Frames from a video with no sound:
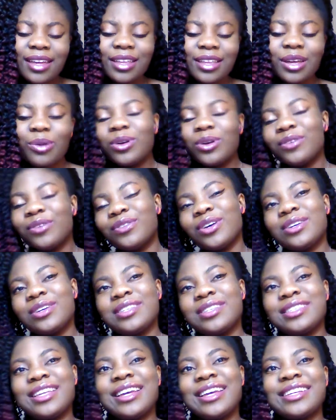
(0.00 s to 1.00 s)
I think one of
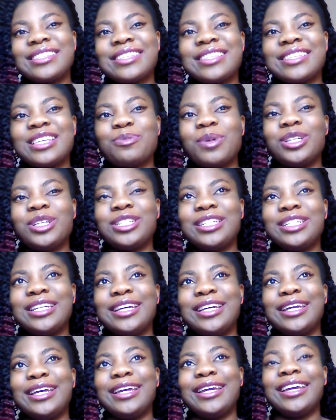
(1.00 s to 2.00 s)
those things,
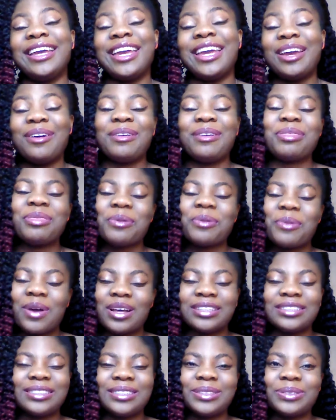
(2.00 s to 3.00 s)
especially here in the
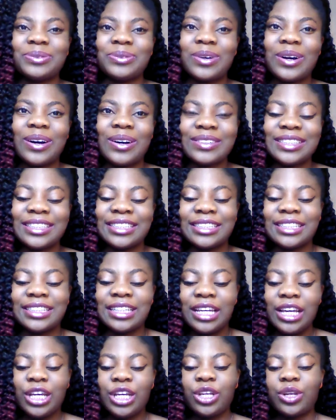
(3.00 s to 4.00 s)
Western world and,
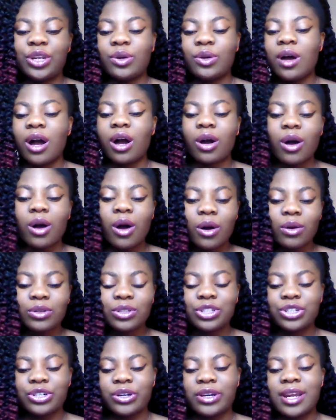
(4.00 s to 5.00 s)
you know, our
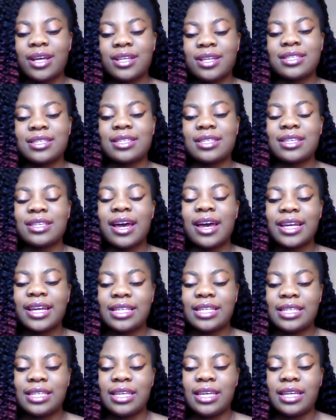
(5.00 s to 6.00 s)
culture and our
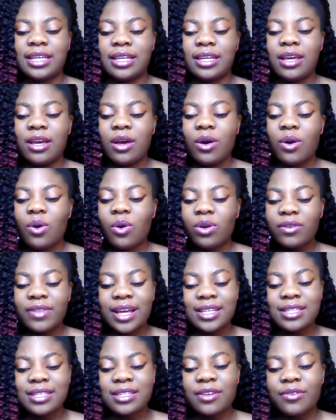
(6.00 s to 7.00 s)
society and all of
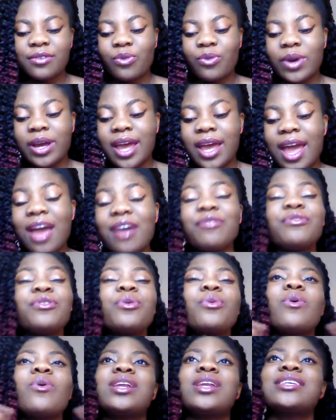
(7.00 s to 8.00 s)
that stuff, where
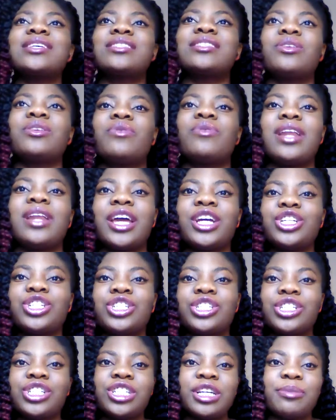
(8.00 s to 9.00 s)
everyone is in a
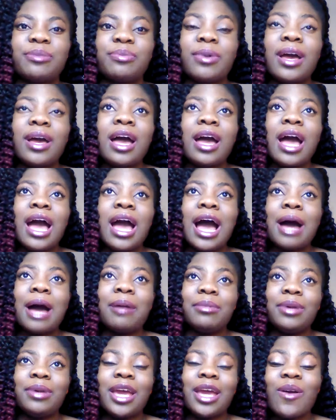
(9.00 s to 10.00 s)
relationship.
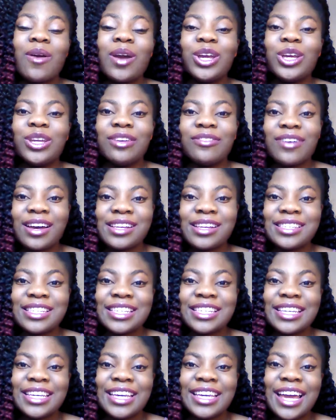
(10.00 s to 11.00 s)
I'm here at
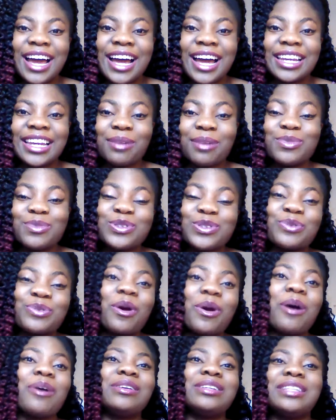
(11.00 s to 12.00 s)
university and I'm
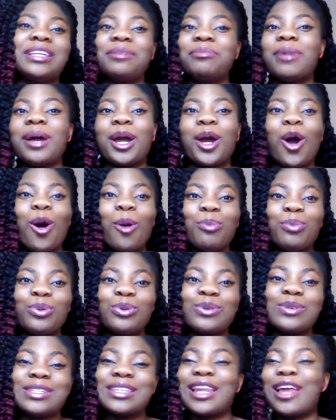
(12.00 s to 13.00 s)
surrounded by
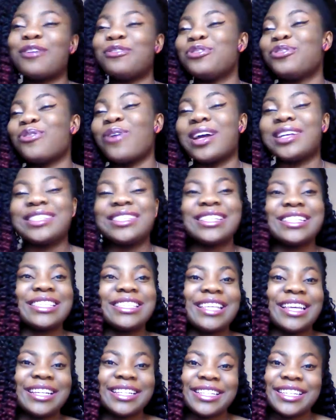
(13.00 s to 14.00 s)
couples left, right and
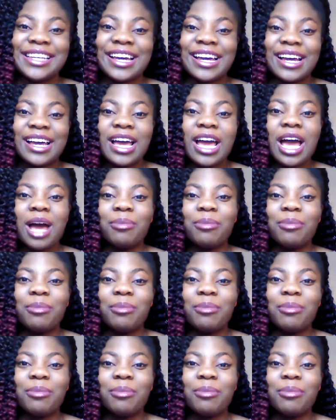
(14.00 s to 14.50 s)
center.